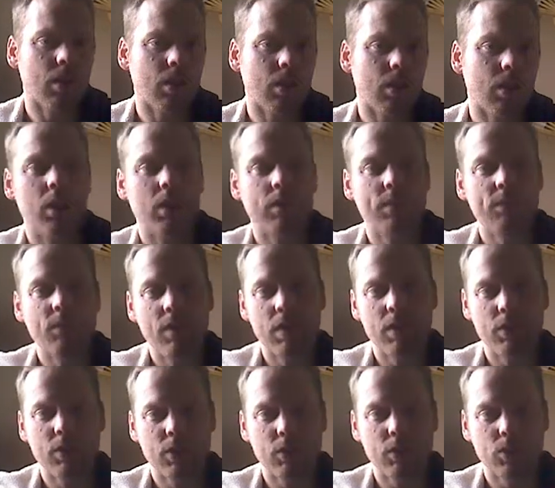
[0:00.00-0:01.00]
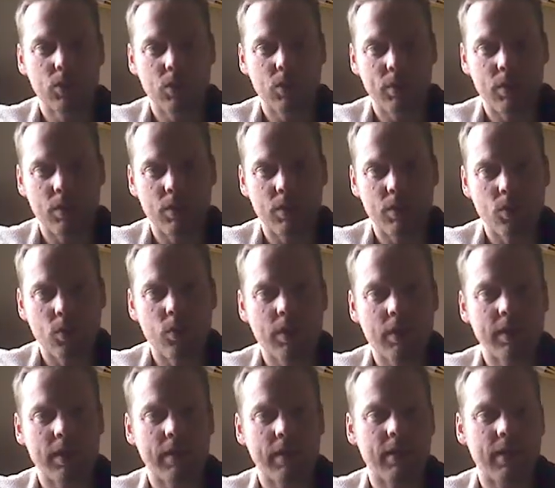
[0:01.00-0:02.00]
Welcome, fellow YouTubers.
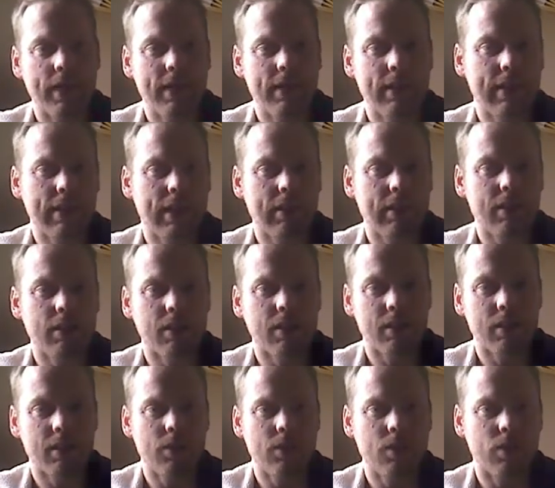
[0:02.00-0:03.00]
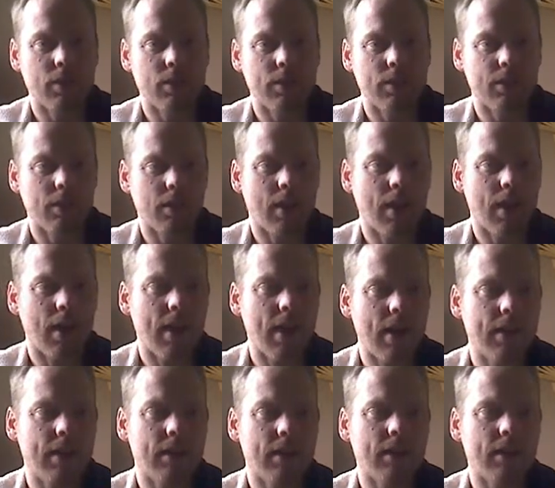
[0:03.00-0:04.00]
Will here, aka Dark Ninja for
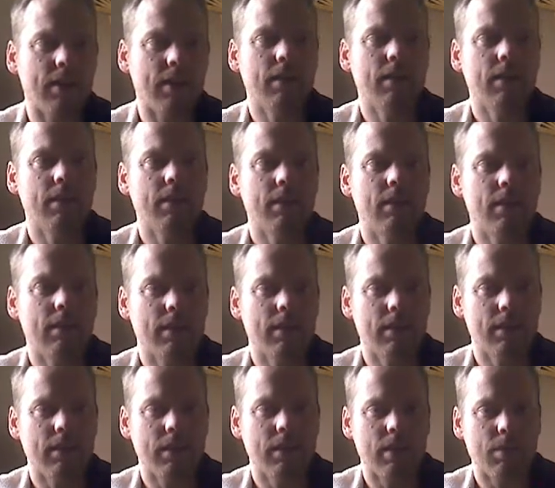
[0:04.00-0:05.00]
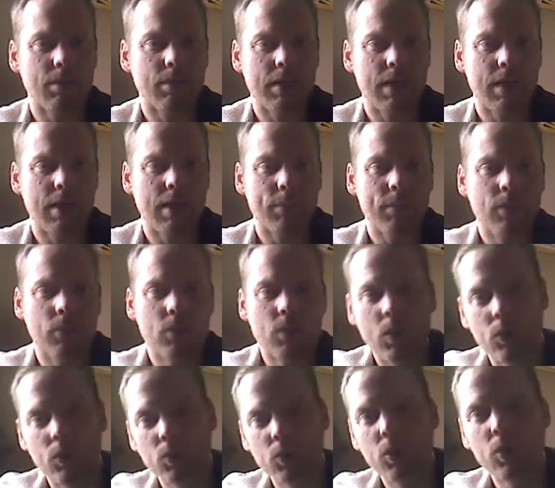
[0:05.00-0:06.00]
Hire. This is going to be
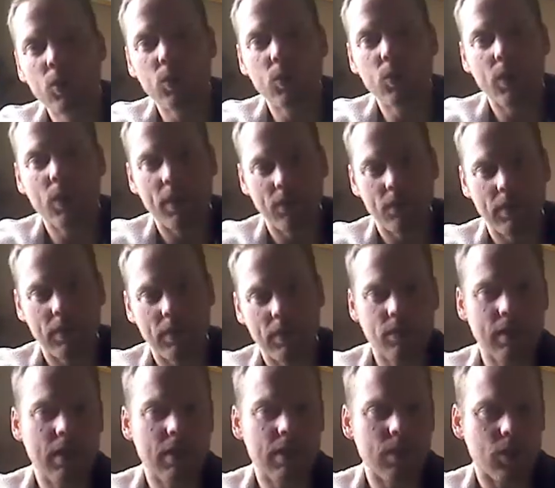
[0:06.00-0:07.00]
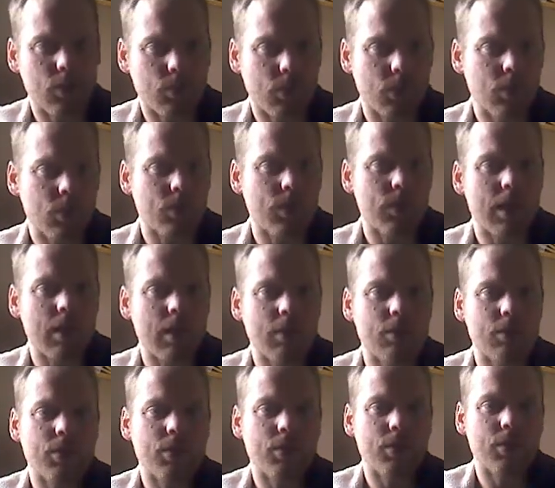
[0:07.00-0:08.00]
episode 2 of the Advanced Pro Seller
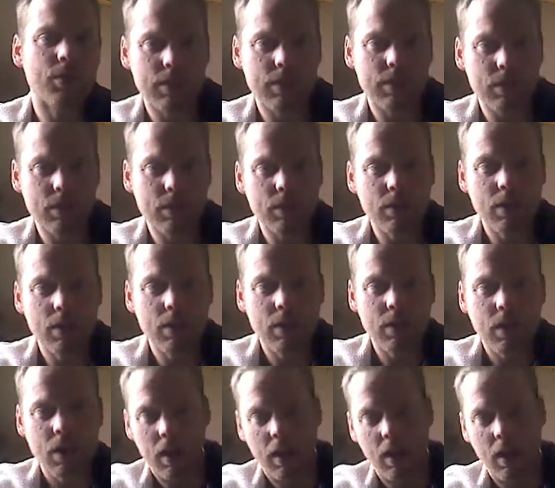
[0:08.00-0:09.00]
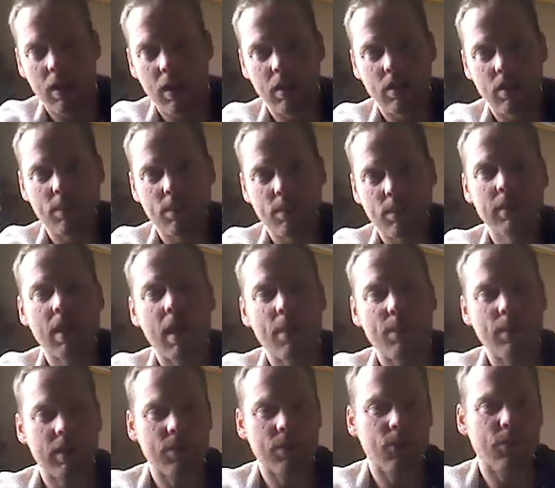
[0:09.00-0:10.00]
series. The
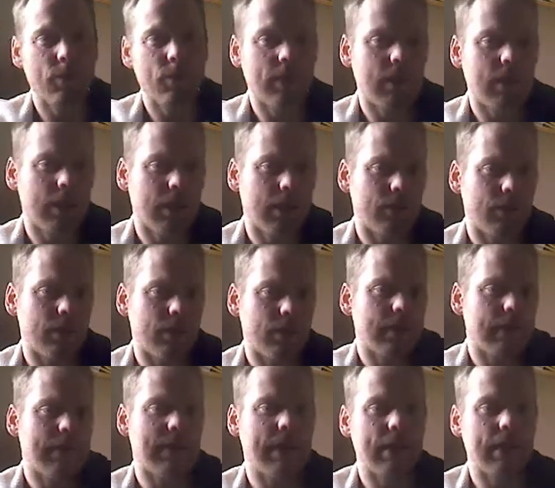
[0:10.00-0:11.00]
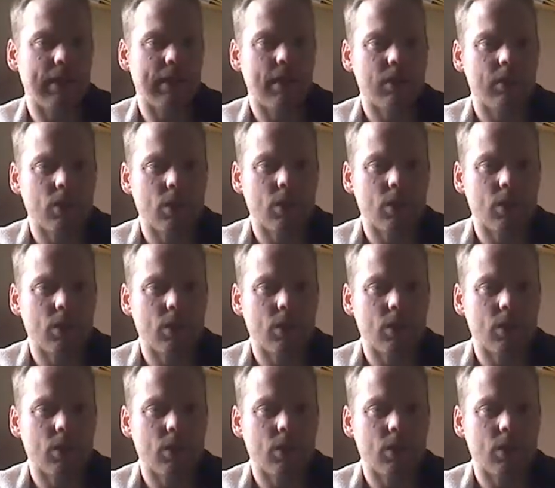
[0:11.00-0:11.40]
topic I'm going to be covering today is